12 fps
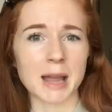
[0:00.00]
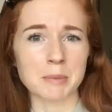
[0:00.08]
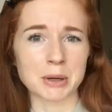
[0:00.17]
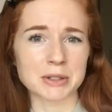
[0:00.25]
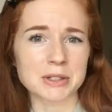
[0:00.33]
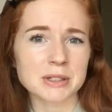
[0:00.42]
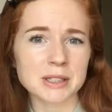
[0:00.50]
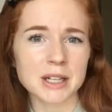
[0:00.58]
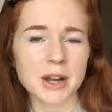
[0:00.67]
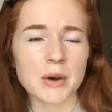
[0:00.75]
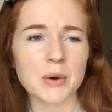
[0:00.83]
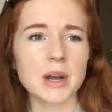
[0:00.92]
I personally
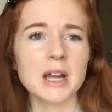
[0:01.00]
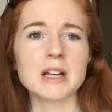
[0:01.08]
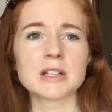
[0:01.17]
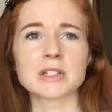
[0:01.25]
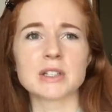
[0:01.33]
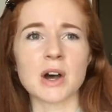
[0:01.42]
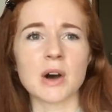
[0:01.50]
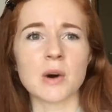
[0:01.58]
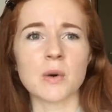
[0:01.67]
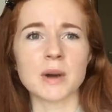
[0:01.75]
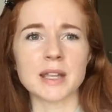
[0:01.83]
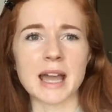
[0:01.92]
know.
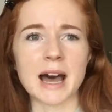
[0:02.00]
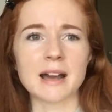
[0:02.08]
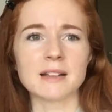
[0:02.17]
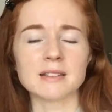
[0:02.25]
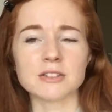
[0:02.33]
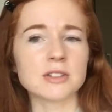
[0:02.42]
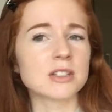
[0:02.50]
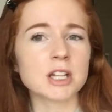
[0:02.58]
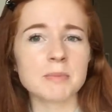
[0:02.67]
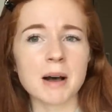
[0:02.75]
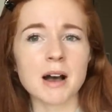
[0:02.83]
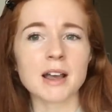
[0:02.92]
So yeah,
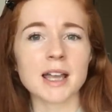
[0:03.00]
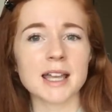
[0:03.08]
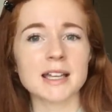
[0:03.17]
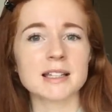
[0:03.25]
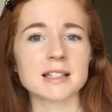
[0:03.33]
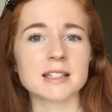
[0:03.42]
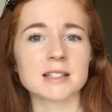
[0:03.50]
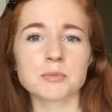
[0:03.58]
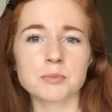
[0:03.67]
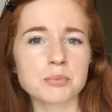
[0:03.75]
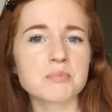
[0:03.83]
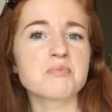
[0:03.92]
Jikbang is
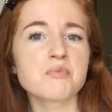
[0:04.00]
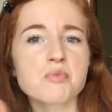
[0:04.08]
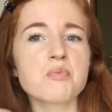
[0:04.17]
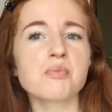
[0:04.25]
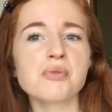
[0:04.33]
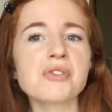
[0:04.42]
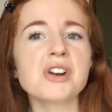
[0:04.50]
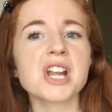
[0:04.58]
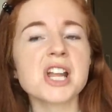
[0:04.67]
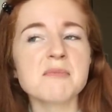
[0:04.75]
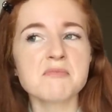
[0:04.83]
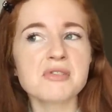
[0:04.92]

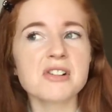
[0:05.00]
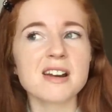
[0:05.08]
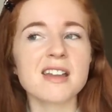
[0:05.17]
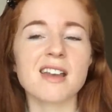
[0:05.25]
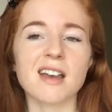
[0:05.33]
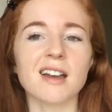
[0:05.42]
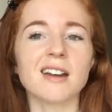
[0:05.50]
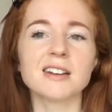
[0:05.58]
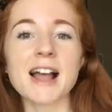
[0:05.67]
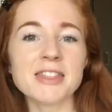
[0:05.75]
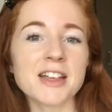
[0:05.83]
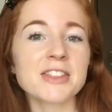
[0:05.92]
pretty good.
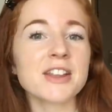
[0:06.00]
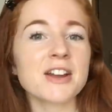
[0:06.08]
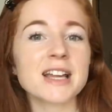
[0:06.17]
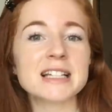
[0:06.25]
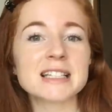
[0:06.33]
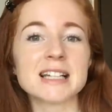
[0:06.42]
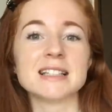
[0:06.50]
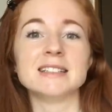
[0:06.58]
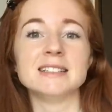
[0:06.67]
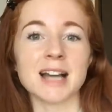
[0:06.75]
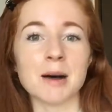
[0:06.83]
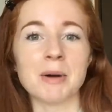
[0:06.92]
And then there is
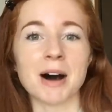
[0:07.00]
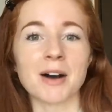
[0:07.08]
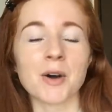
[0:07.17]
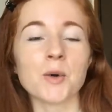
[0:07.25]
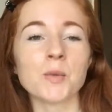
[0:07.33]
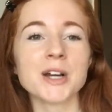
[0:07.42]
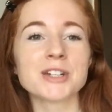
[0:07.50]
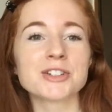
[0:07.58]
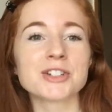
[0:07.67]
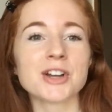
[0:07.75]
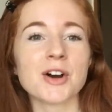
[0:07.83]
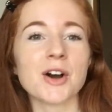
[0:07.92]
Dabang,
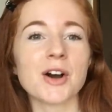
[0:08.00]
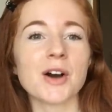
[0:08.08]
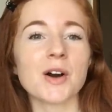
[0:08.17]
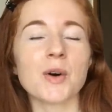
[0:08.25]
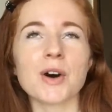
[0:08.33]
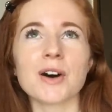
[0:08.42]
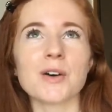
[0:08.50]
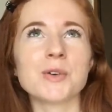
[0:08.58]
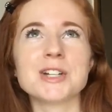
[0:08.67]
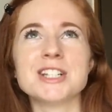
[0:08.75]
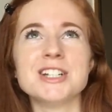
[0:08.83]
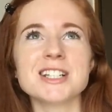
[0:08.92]
which
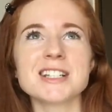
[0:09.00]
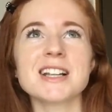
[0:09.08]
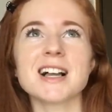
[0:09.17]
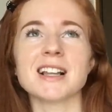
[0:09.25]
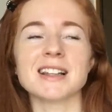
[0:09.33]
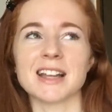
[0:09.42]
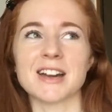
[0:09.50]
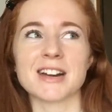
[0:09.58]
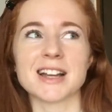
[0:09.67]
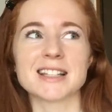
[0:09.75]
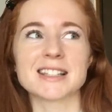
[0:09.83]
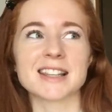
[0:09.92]
was just a
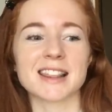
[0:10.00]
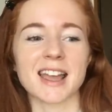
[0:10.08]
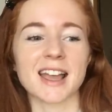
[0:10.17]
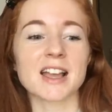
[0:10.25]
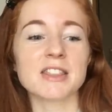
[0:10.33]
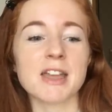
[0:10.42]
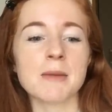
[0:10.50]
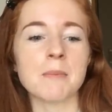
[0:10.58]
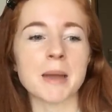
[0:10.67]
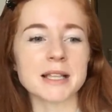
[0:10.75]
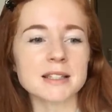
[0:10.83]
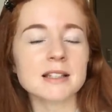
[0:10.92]
hilarious thing. They
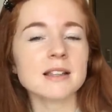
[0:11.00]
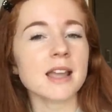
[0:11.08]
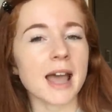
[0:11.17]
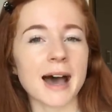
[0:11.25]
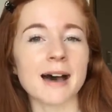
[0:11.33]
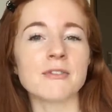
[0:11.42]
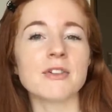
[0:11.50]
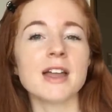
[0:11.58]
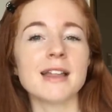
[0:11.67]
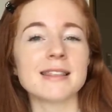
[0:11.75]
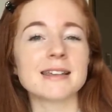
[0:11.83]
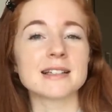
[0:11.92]
basically have
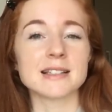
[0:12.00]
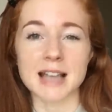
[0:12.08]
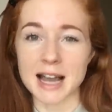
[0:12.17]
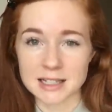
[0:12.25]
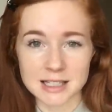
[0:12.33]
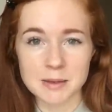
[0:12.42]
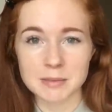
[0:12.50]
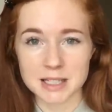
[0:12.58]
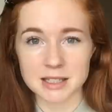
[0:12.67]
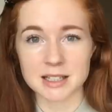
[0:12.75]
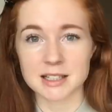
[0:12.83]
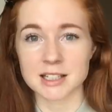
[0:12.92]
the exact same
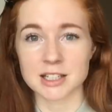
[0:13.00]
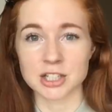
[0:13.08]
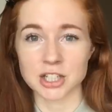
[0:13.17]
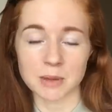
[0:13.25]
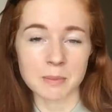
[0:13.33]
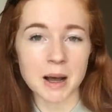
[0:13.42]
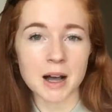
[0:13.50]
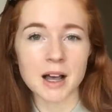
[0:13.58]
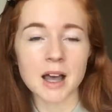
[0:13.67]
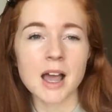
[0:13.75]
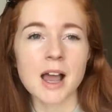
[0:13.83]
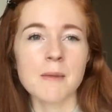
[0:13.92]
listings as
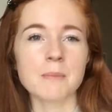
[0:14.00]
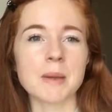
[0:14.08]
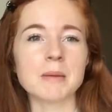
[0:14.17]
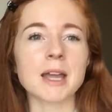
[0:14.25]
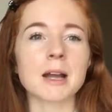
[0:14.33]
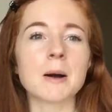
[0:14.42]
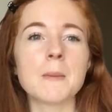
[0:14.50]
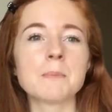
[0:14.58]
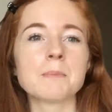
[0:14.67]
Jikbang, maybe like